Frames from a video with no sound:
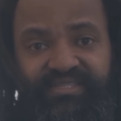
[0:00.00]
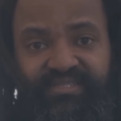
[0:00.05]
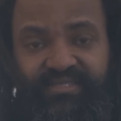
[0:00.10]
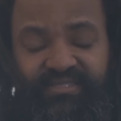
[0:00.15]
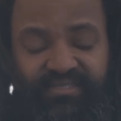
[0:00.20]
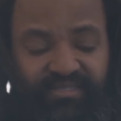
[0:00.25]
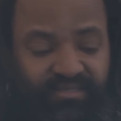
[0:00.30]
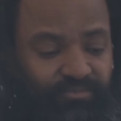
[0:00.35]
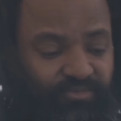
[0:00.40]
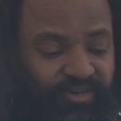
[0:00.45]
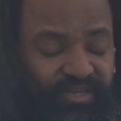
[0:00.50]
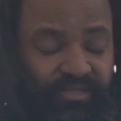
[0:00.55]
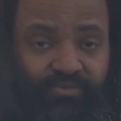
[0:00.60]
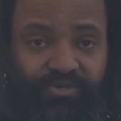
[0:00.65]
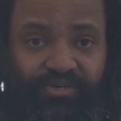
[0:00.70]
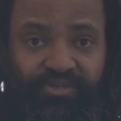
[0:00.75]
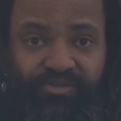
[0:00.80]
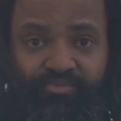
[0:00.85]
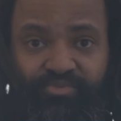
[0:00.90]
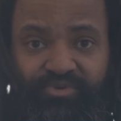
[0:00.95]
system, right?
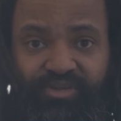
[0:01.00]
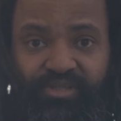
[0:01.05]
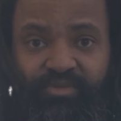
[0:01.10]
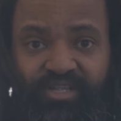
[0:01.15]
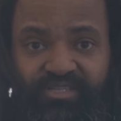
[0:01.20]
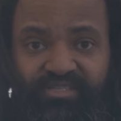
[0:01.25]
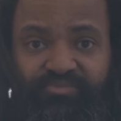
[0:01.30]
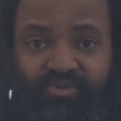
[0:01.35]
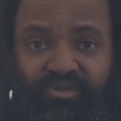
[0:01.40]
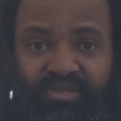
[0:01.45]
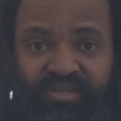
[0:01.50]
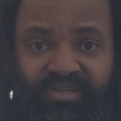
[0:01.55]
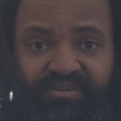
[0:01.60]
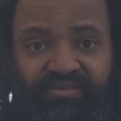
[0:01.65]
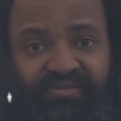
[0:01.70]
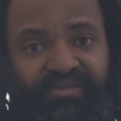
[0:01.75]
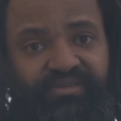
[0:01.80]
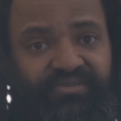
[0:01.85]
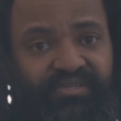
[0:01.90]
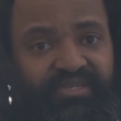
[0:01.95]
Where you bring multiple
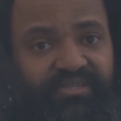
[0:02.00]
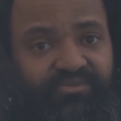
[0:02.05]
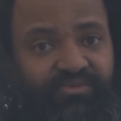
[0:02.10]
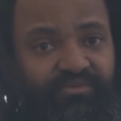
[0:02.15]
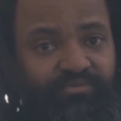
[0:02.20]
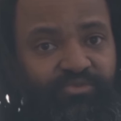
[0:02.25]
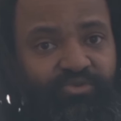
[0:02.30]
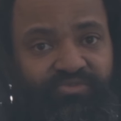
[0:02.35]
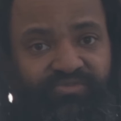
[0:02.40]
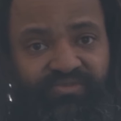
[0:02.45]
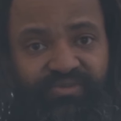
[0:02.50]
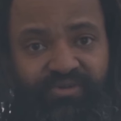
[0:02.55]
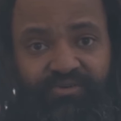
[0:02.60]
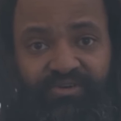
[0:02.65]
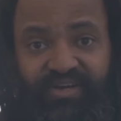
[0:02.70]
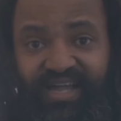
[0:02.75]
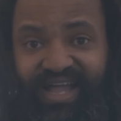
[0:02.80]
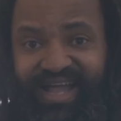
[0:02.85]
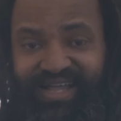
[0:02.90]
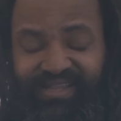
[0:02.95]
layer and you can remove
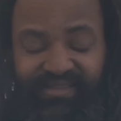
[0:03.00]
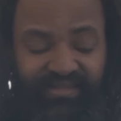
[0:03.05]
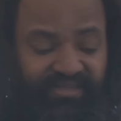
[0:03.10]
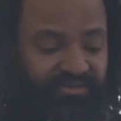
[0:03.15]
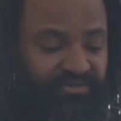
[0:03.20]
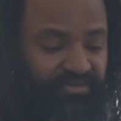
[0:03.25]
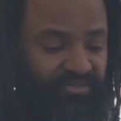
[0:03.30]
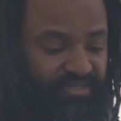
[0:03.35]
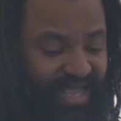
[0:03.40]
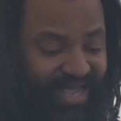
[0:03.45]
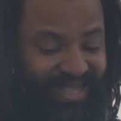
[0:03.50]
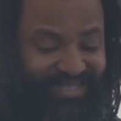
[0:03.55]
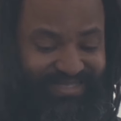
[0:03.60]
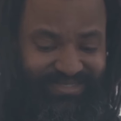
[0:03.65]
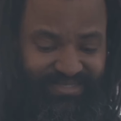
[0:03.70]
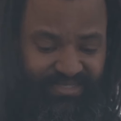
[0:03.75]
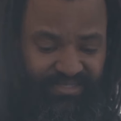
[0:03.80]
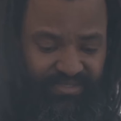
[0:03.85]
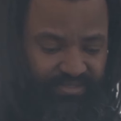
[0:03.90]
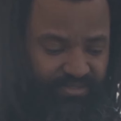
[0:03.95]
or add layers as
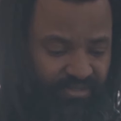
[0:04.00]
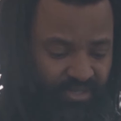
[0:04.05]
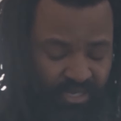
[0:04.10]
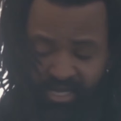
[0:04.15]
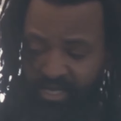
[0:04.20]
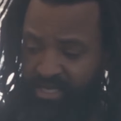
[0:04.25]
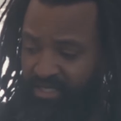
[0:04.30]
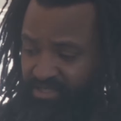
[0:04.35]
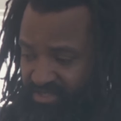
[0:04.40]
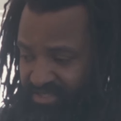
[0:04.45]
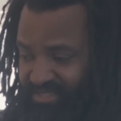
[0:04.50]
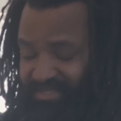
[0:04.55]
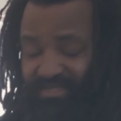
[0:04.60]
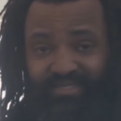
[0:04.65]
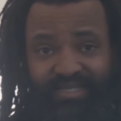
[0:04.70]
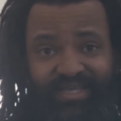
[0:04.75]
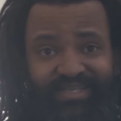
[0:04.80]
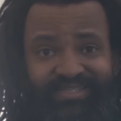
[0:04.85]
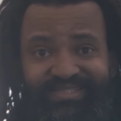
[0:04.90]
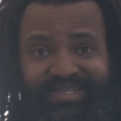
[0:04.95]
needed. So this
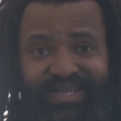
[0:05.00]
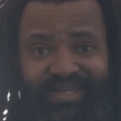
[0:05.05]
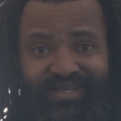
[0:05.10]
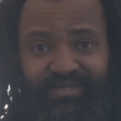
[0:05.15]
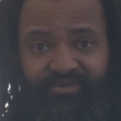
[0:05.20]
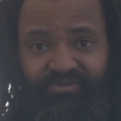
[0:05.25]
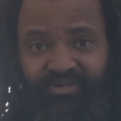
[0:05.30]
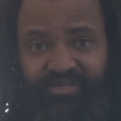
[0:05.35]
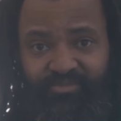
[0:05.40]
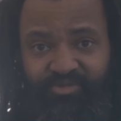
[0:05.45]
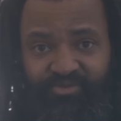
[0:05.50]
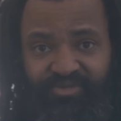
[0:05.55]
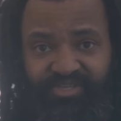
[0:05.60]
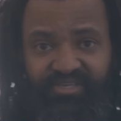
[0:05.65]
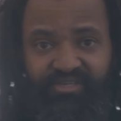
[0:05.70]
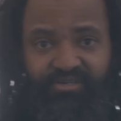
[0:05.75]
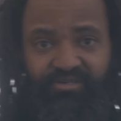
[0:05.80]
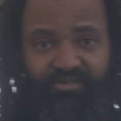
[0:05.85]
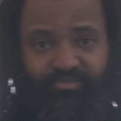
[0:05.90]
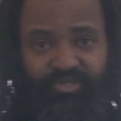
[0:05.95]
is exactly what I'm doing
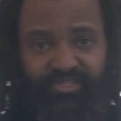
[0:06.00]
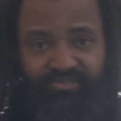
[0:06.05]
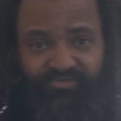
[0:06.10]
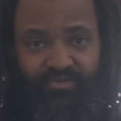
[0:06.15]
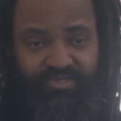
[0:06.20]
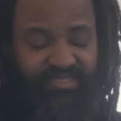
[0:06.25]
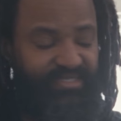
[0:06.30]
here, but for